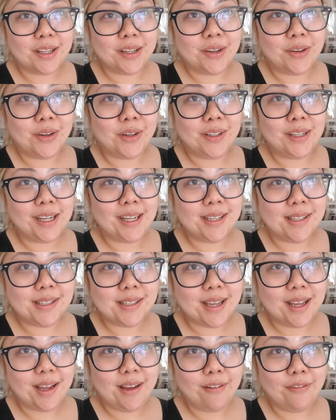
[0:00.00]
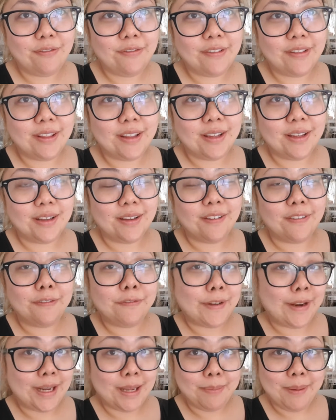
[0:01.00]
call ourselves the
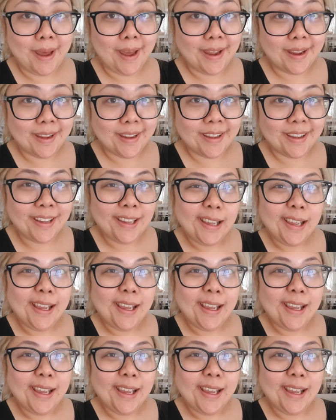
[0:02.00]
fanny pack.